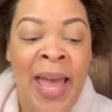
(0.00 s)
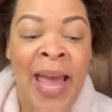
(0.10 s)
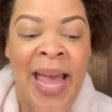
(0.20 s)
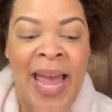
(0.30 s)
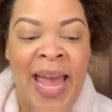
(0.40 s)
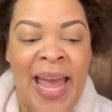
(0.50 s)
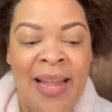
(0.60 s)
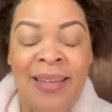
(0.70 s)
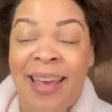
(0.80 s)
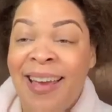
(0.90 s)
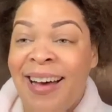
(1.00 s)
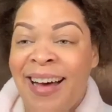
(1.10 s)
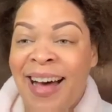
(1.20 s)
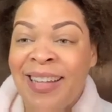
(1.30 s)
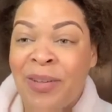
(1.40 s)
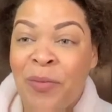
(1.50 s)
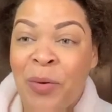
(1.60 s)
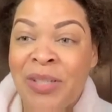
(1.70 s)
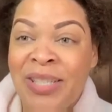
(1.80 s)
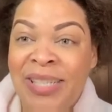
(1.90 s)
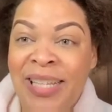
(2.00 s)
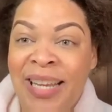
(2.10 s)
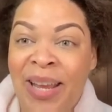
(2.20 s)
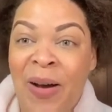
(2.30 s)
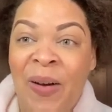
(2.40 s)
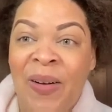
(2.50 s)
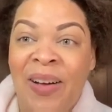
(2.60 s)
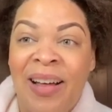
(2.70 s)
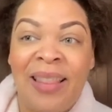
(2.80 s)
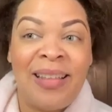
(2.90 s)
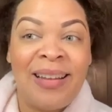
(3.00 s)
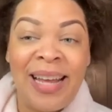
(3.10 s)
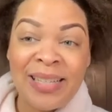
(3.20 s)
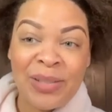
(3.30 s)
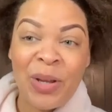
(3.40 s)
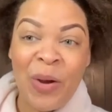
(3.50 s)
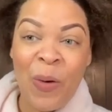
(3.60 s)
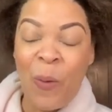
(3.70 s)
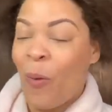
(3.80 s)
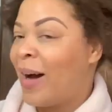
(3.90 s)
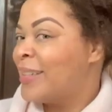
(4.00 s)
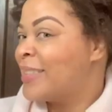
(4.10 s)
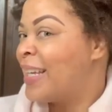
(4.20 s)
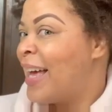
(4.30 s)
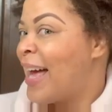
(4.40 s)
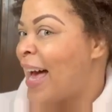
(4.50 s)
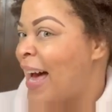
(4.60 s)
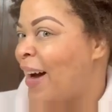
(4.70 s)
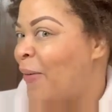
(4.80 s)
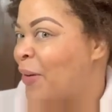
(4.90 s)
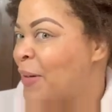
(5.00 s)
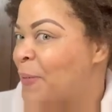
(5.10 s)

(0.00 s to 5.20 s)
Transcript: And yeah, I look forward to seeing y'all on the next wash hour.